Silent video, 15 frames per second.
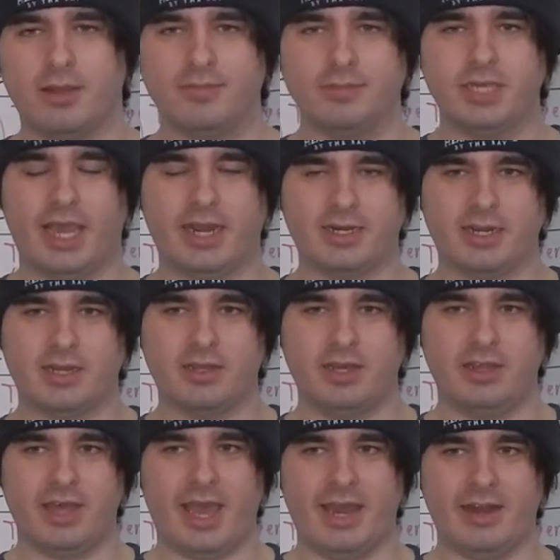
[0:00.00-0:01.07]
technically
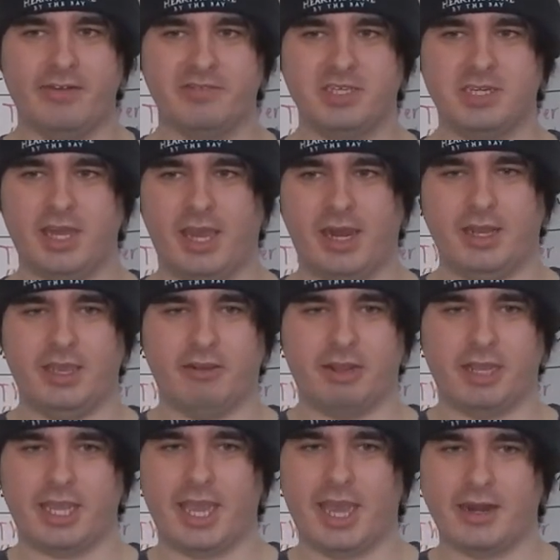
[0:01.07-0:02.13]
the head of state here in
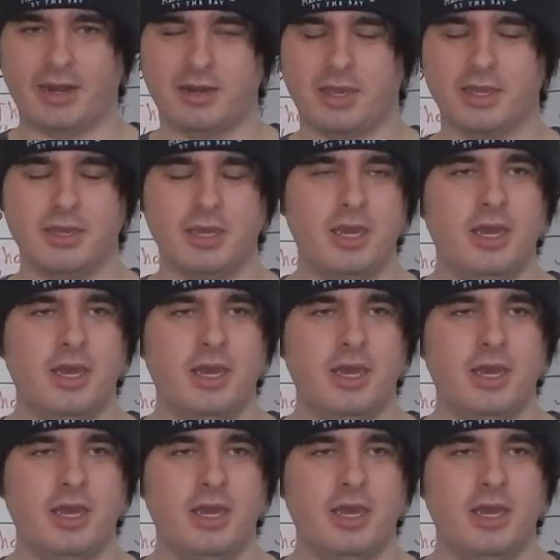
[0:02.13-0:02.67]
Canada.